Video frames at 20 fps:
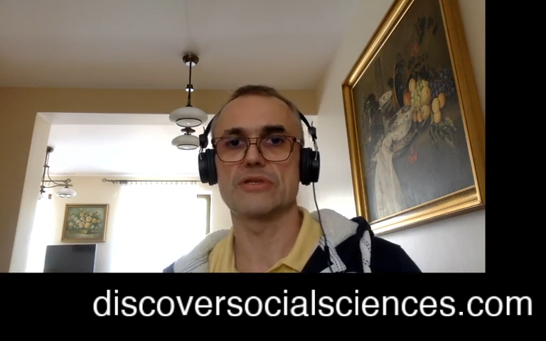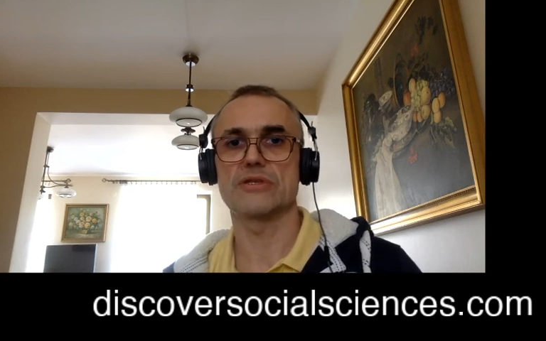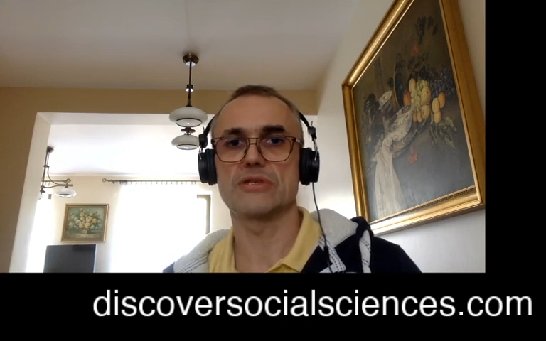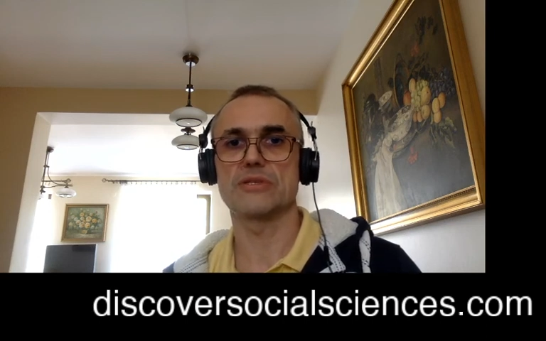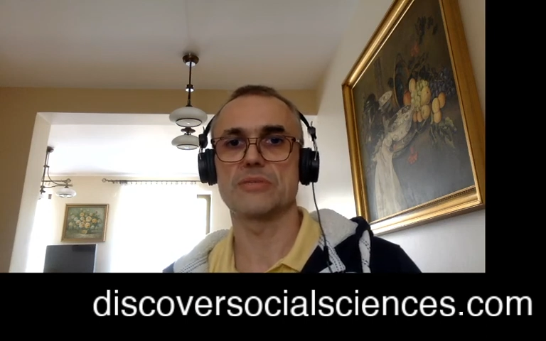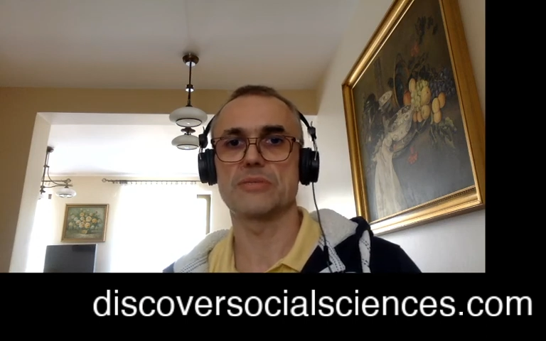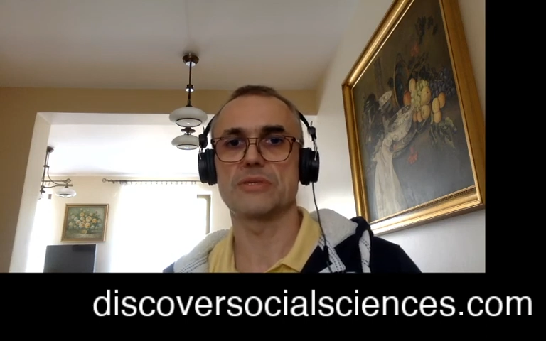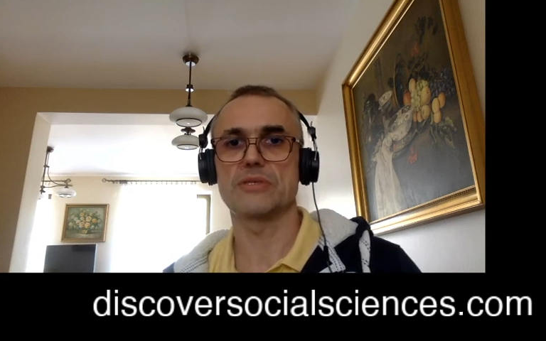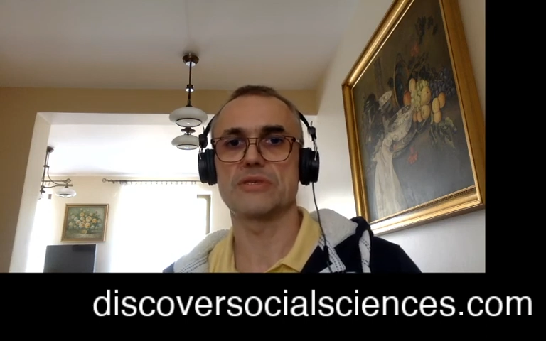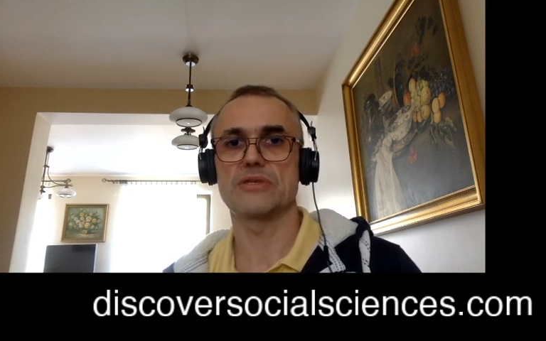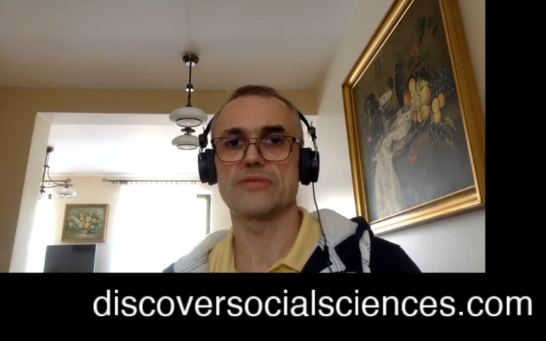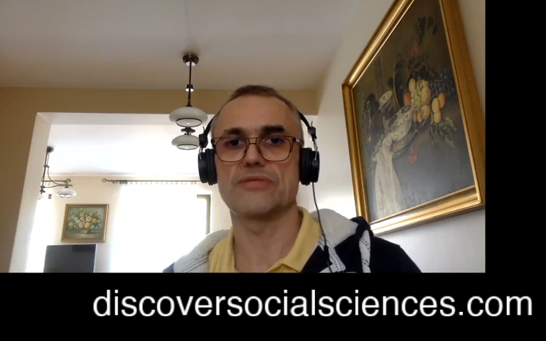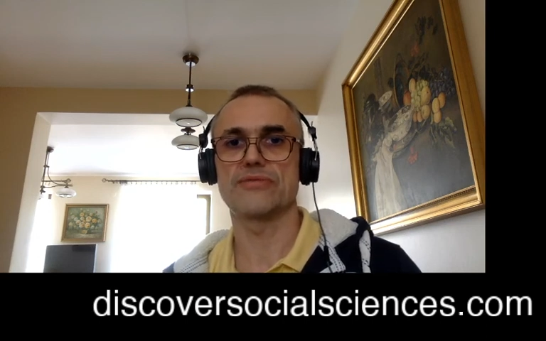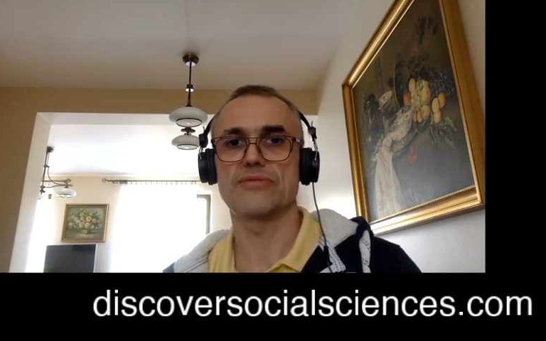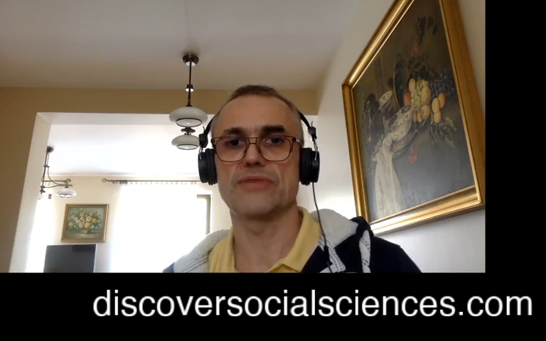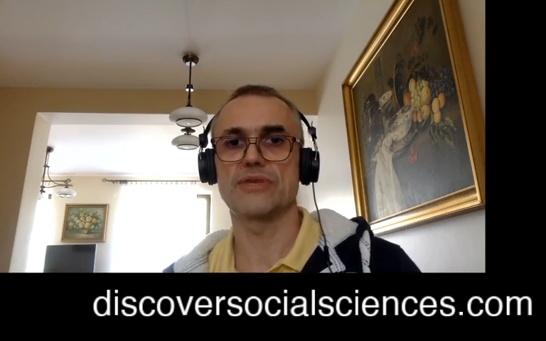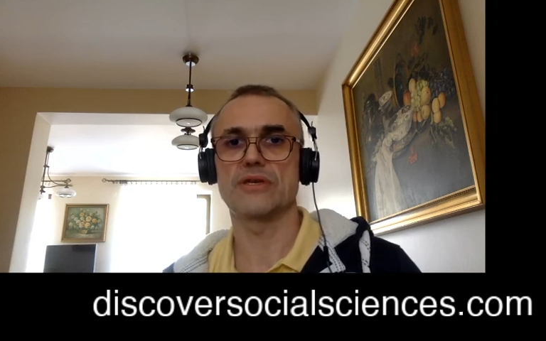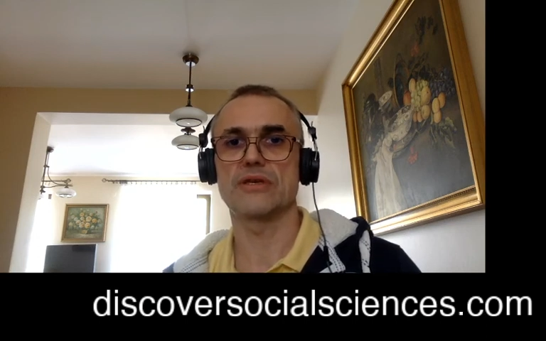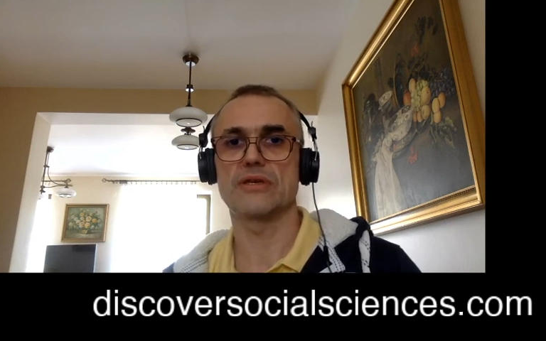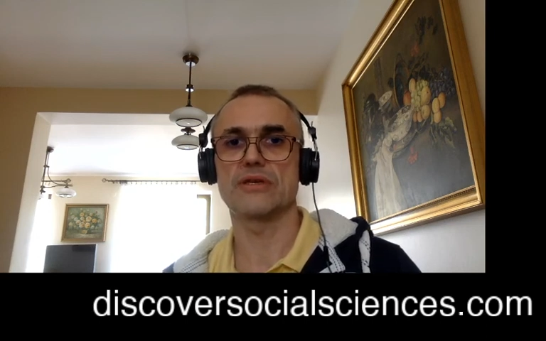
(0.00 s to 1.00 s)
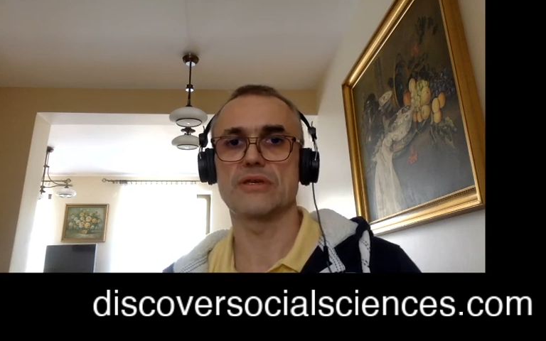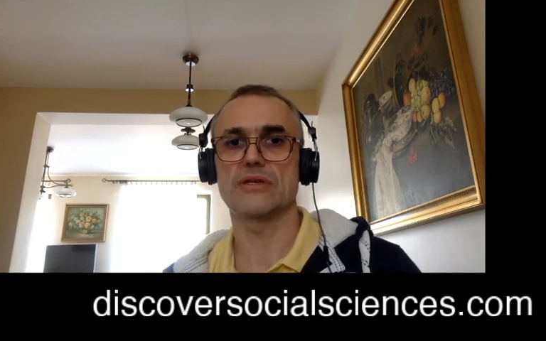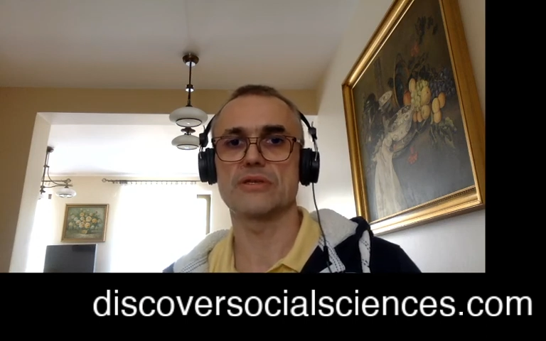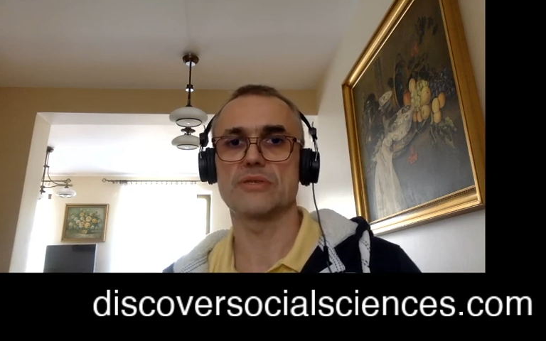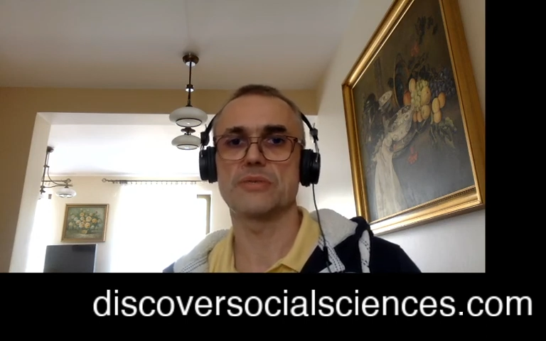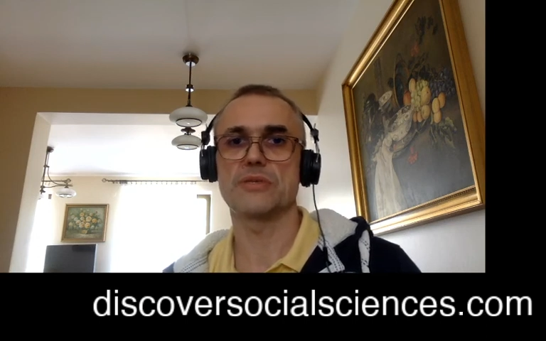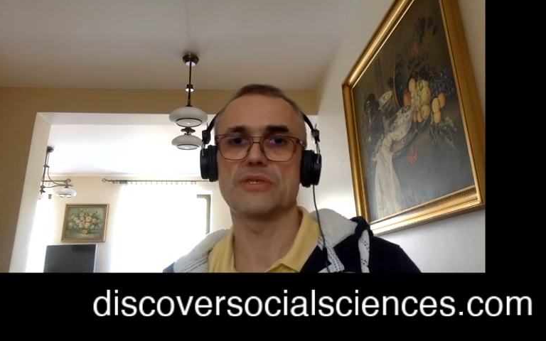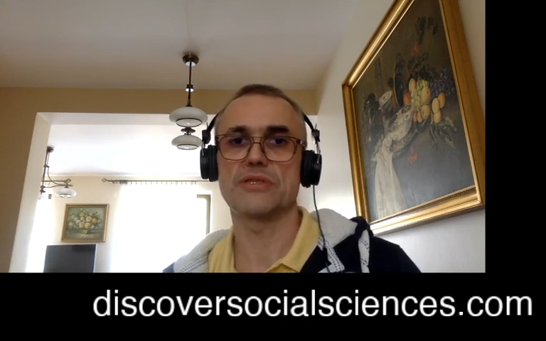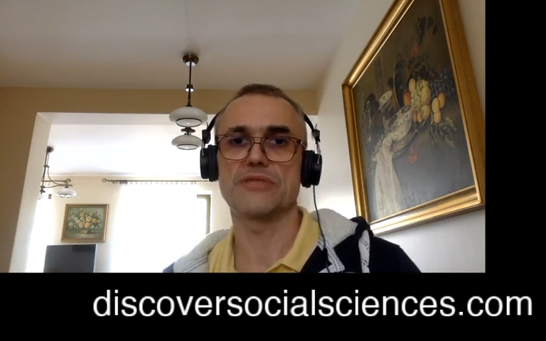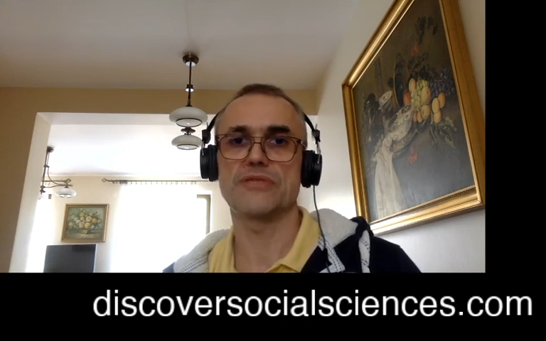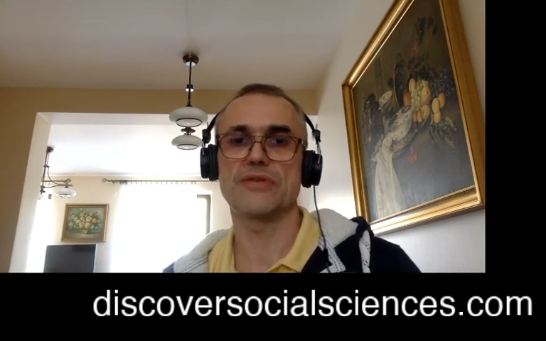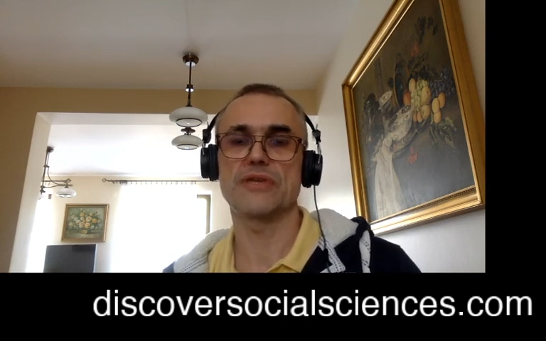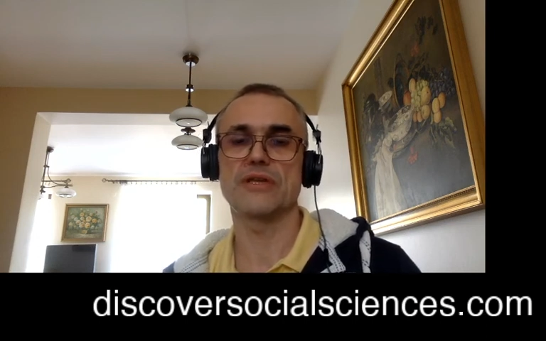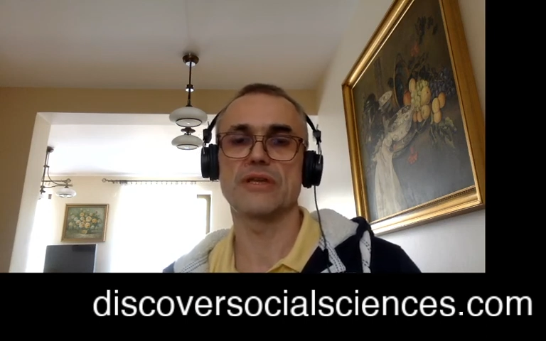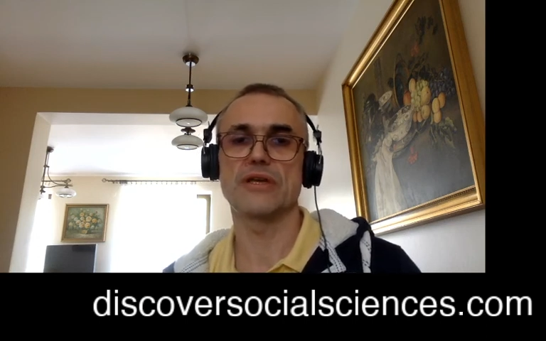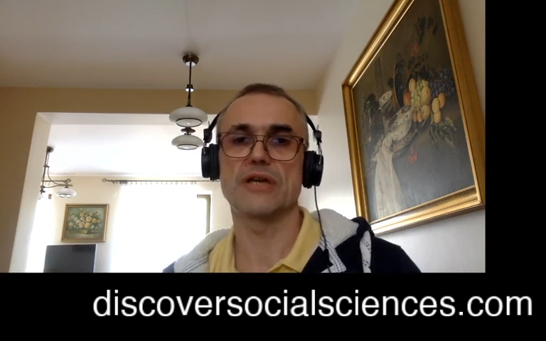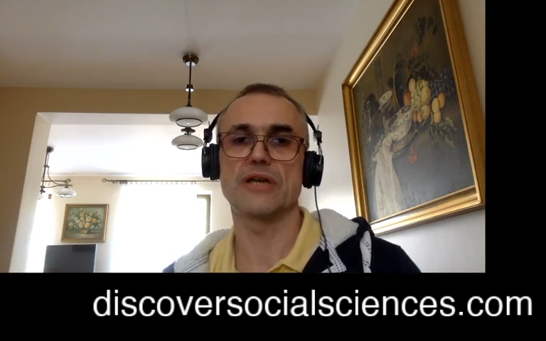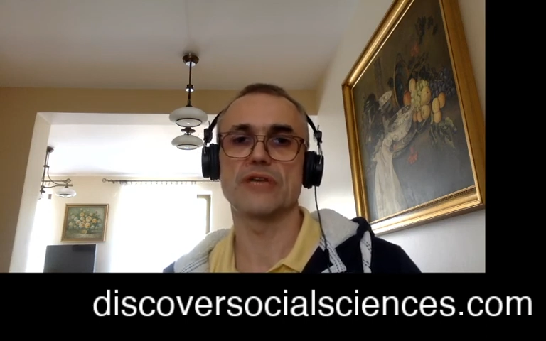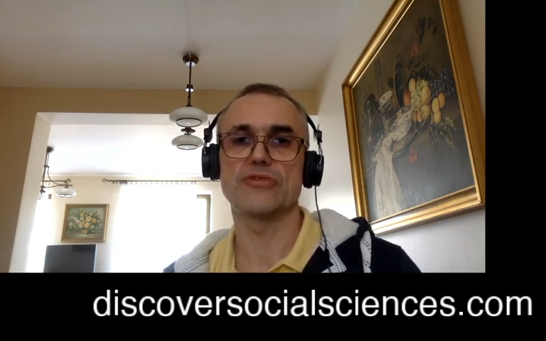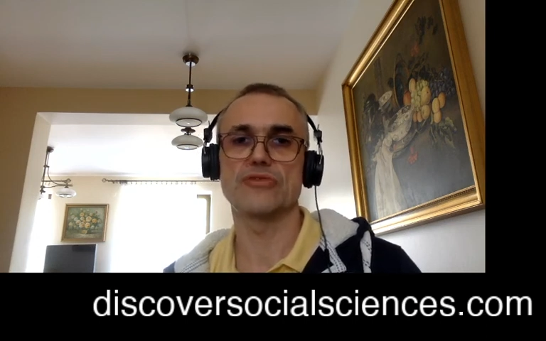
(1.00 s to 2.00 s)

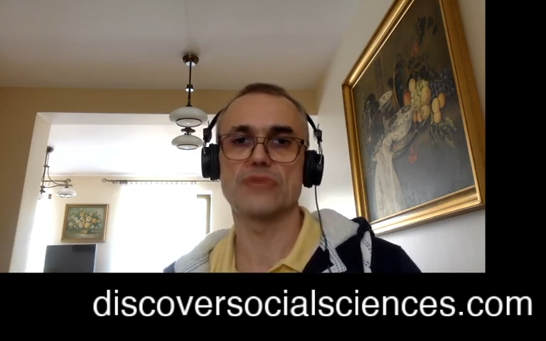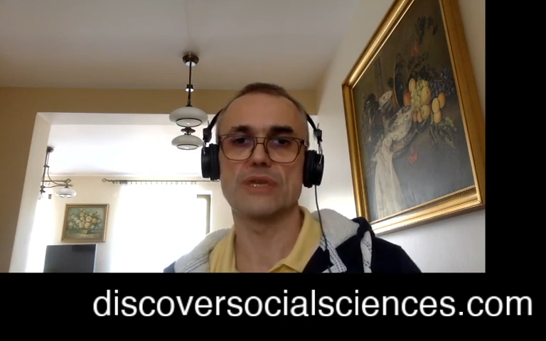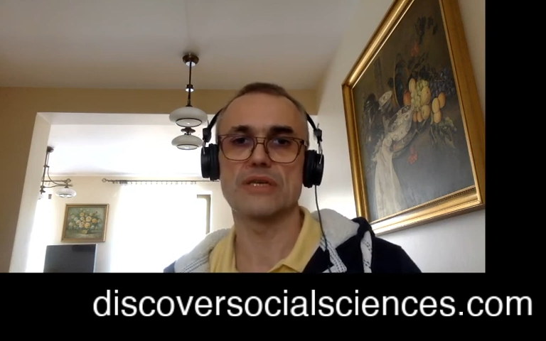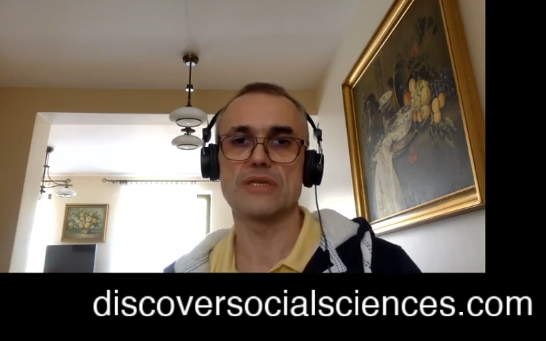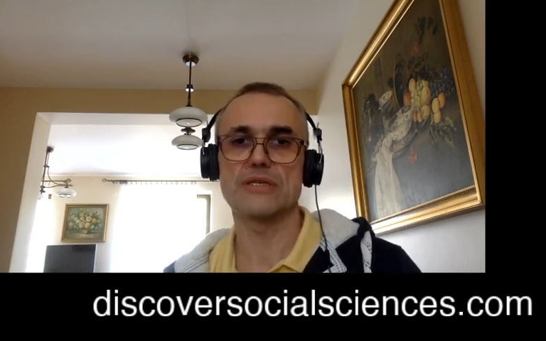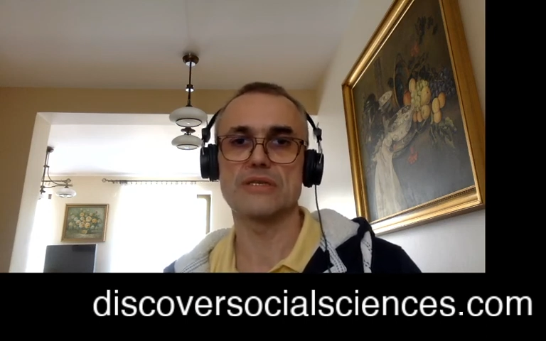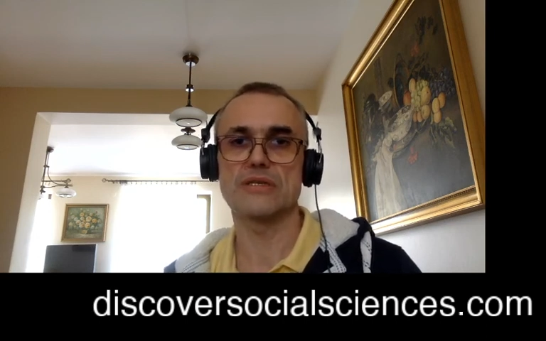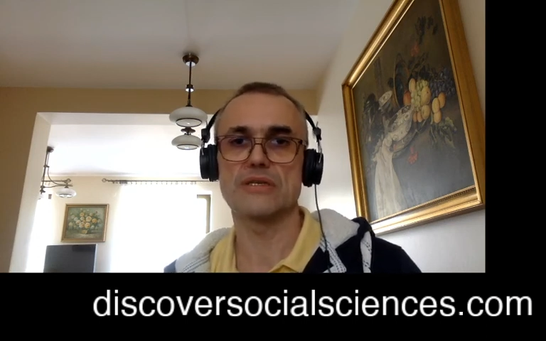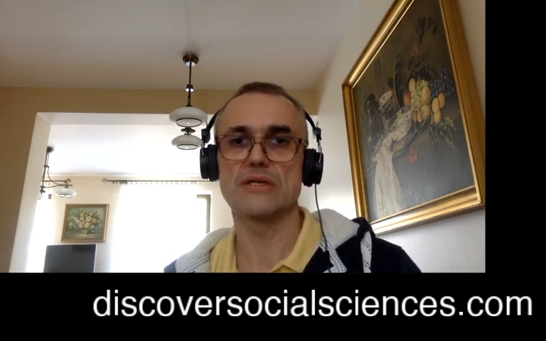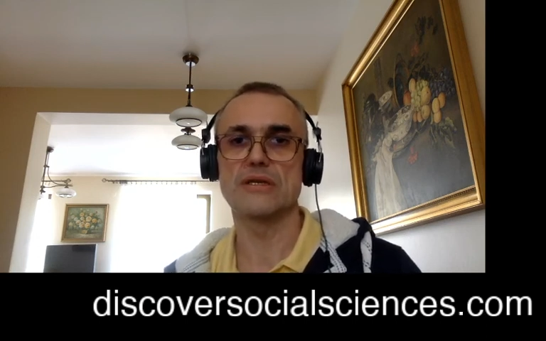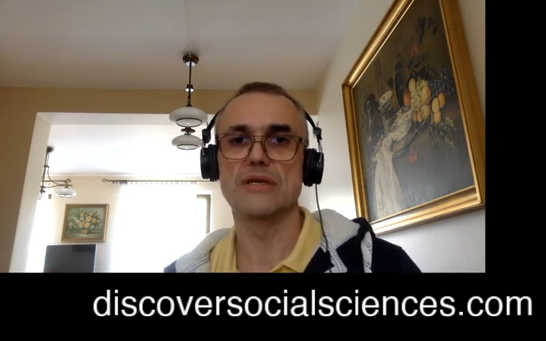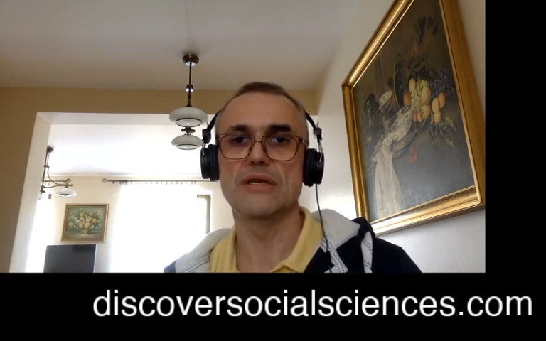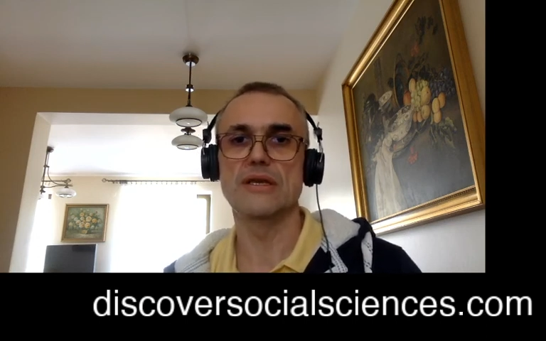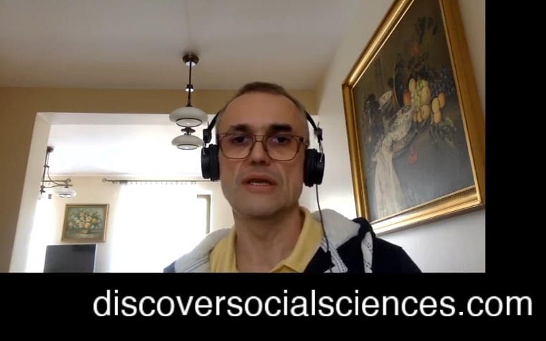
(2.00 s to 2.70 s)
specifically addressed